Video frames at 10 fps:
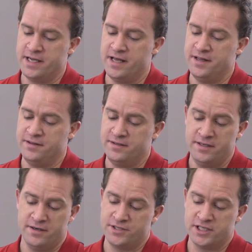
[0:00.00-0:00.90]
And
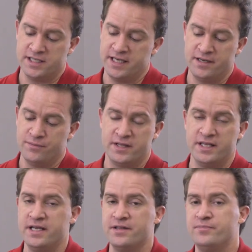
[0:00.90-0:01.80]
you know, just like with
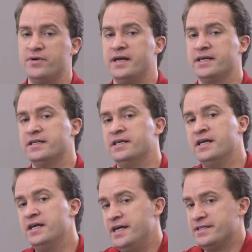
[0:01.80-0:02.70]
any other product,
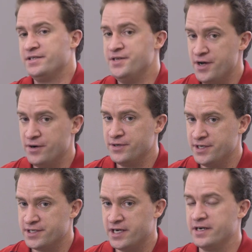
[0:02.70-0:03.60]
it's know
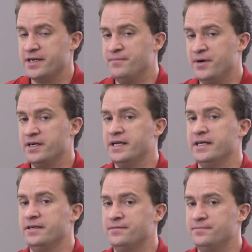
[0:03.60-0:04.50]
your target market.